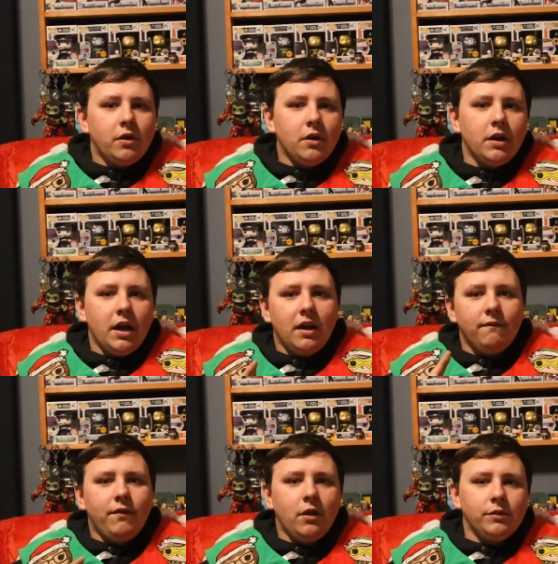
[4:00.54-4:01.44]
bar,
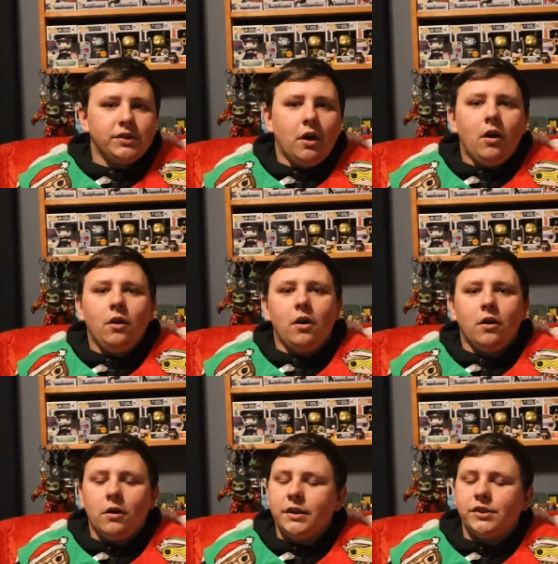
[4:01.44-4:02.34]
and follow us all
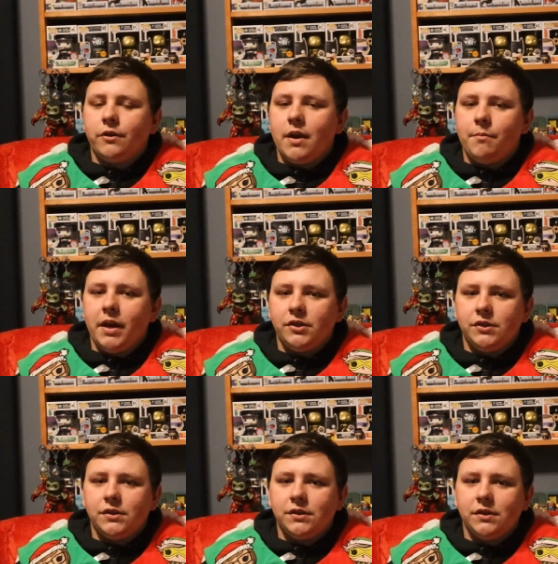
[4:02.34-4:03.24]
on our Instagram
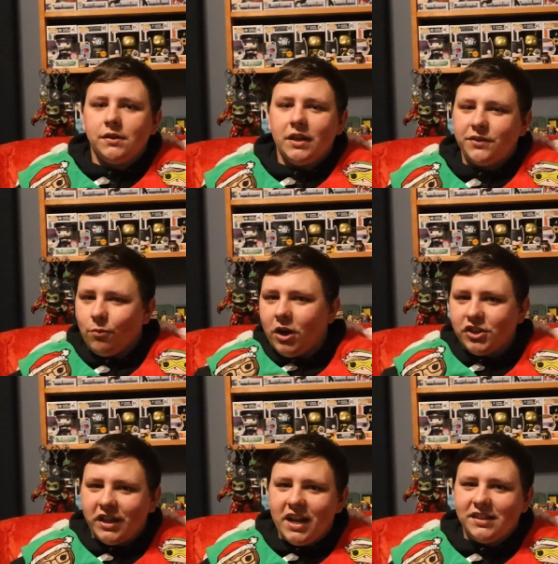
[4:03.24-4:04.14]
pages. Thanks for
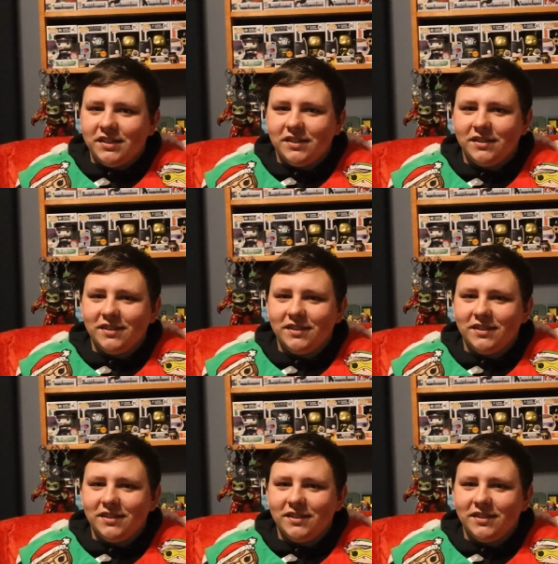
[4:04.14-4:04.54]
watching, guys.